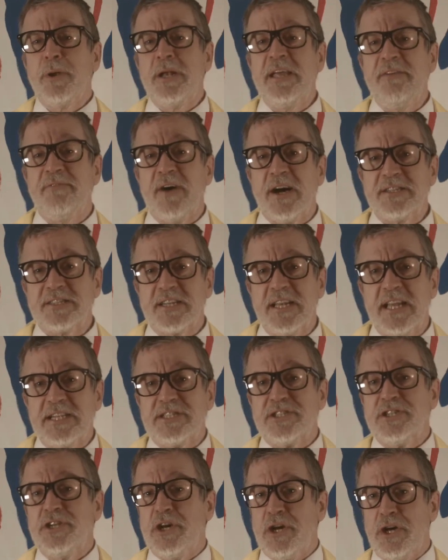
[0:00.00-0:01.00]
leave
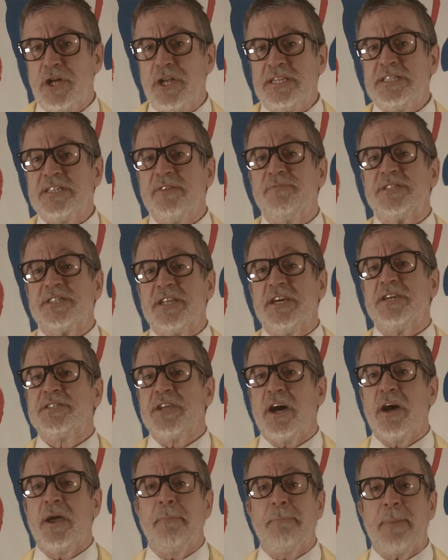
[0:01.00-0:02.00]
isolation early to visit a
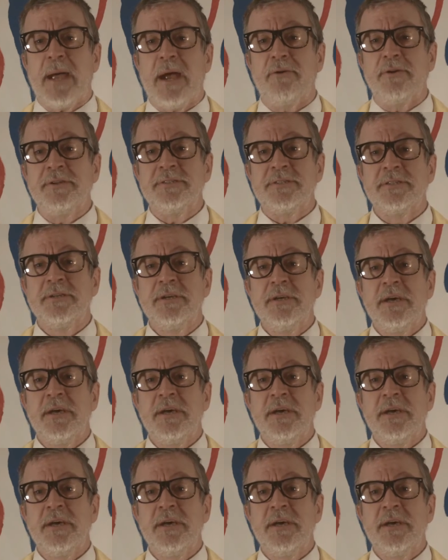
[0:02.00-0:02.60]
dying parent,